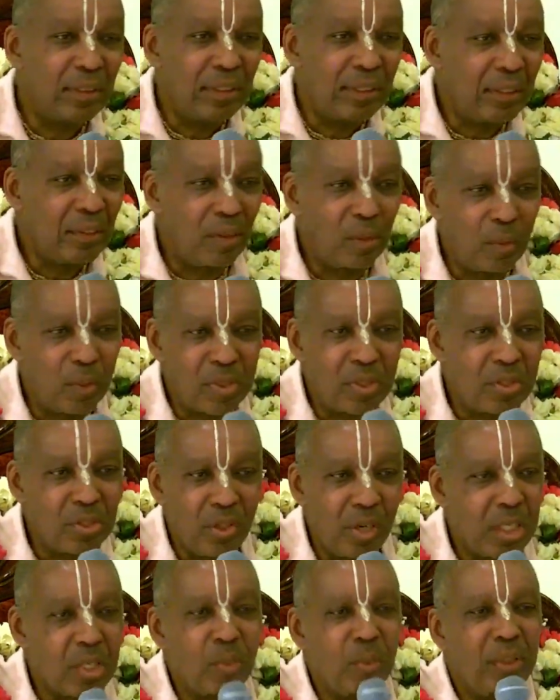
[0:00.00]
you know, he wasn't
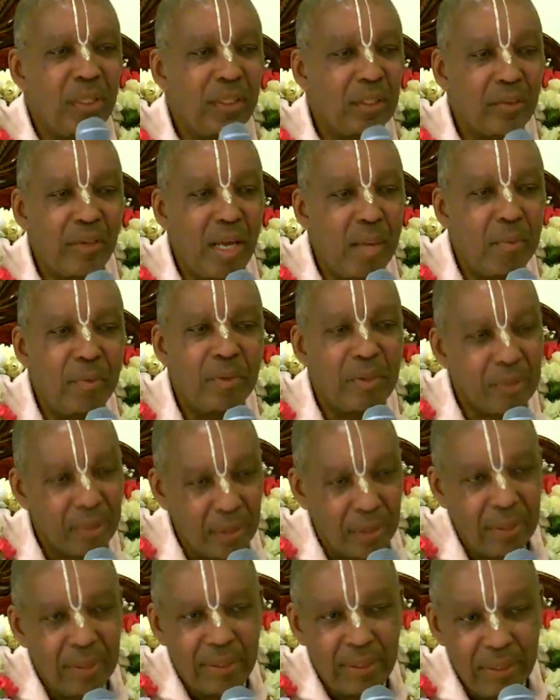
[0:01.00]
charged with any crime or anything.